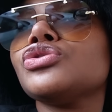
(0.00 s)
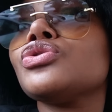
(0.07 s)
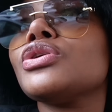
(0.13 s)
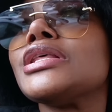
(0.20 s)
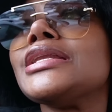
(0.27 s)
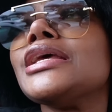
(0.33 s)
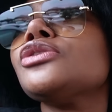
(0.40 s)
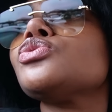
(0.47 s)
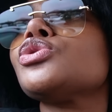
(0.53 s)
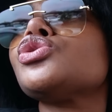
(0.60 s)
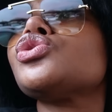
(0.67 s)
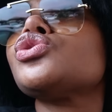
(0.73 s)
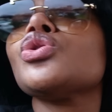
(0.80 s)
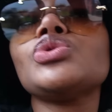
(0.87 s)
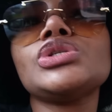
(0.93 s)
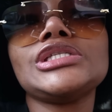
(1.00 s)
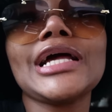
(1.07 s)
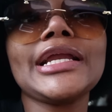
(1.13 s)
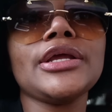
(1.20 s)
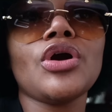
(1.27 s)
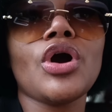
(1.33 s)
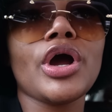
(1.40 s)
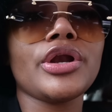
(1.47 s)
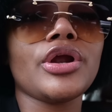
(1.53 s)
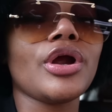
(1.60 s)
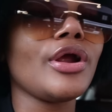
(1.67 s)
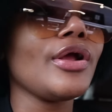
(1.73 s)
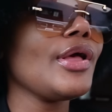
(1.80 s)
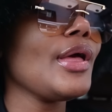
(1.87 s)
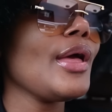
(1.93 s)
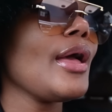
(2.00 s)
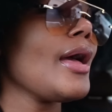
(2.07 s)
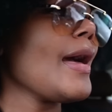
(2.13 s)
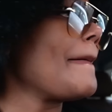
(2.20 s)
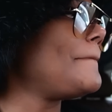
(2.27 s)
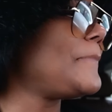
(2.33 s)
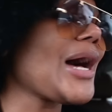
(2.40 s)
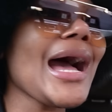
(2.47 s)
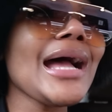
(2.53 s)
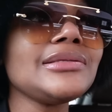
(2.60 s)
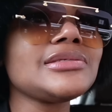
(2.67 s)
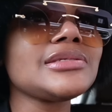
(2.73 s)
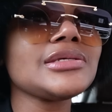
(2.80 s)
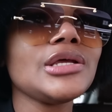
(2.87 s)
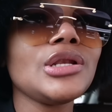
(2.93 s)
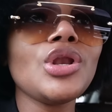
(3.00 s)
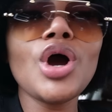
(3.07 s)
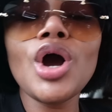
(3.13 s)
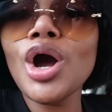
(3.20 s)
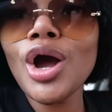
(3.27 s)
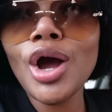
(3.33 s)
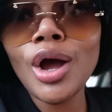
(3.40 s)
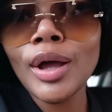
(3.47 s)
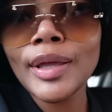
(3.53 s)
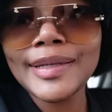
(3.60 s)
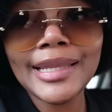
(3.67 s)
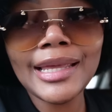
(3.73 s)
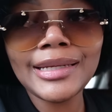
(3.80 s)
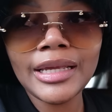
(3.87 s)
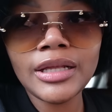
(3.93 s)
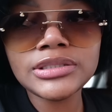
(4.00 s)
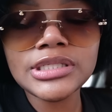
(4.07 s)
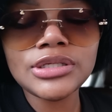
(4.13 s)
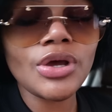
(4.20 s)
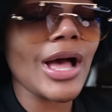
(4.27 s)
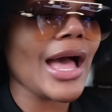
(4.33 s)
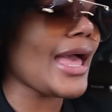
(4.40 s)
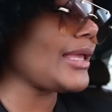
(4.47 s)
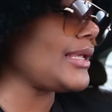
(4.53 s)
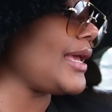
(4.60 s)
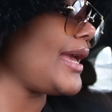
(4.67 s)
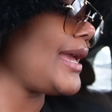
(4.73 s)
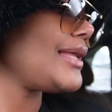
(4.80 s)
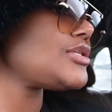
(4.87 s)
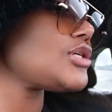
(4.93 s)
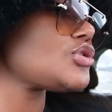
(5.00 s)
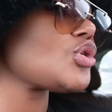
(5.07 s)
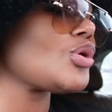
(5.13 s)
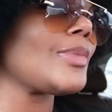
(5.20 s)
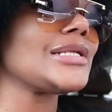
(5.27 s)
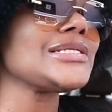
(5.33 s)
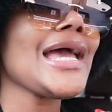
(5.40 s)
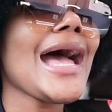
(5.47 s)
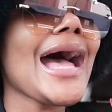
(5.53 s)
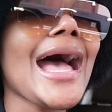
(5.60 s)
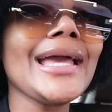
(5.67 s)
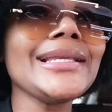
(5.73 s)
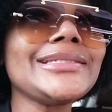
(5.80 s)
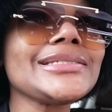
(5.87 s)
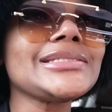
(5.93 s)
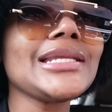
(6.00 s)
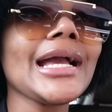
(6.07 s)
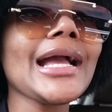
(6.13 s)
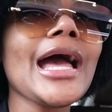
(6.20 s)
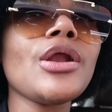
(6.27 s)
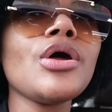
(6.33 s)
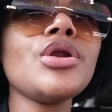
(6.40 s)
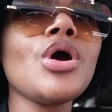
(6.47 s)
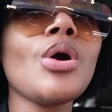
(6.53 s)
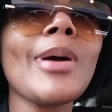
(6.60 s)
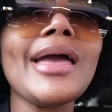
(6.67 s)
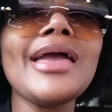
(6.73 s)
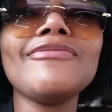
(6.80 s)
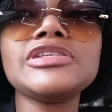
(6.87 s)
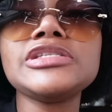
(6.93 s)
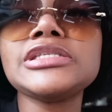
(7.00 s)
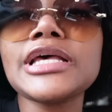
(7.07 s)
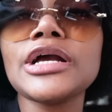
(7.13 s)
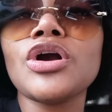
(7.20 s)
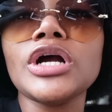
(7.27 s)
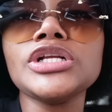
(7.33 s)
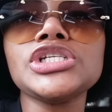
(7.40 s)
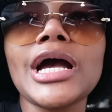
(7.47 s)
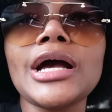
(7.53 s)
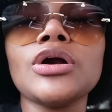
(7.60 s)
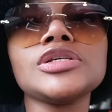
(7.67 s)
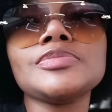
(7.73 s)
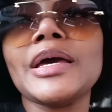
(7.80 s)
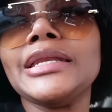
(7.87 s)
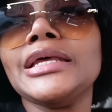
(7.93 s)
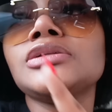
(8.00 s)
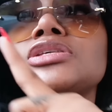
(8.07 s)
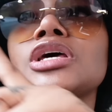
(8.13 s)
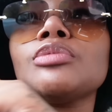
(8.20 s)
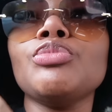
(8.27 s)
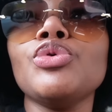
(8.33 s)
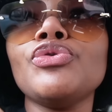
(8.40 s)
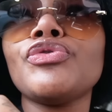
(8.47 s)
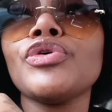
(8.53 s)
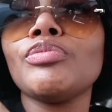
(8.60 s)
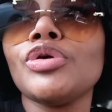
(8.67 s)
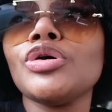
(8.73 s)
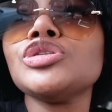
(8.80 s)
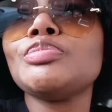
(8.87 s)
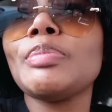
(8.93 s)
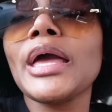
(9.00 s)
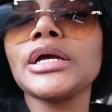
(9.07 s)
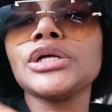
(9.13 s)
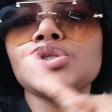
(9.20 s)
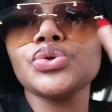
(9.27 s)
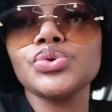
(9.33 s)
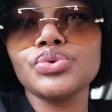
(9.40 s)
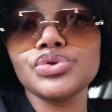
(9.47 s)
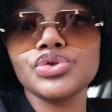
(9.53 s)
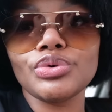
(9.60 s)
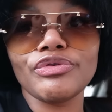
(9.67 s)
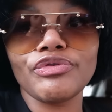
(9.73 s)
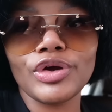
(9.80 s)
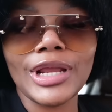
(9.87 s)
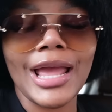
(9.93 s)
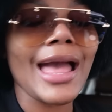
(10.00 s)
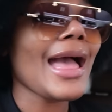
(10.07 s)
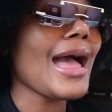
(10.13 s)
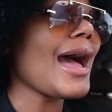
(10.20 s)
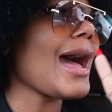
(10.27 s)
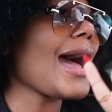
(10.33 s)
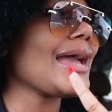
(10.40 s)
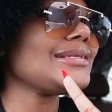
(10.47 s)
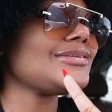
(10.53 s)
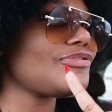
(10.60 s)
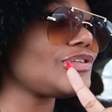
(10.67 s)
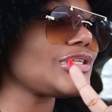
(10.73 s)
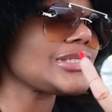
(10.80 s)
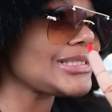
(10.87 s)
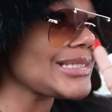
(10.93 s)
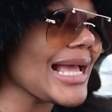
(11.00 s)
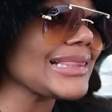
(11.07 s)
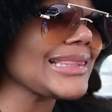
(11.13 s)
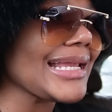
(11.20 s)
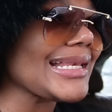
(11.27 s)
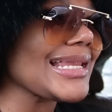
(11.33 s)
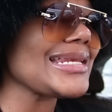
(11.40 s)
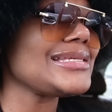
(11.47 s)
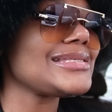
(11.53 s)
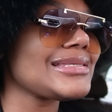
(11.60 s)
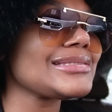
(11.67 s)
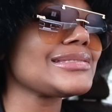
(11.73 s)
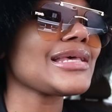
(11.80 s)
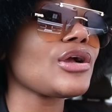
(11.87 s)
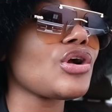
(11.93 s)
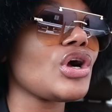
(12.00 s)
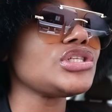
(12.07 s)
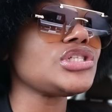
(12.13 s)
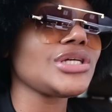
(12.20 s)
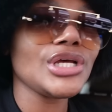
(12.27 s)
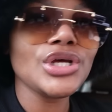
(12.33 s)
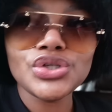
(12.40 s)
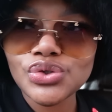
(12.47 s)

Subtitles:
So the nails were so stunning on her. But, lo, the nail tech, yo, I hate her so much. I dislike, I don't know why, ever since I got her, because my nail tech moved from Rosebank to Rivonia. I dislike that lady since I got her.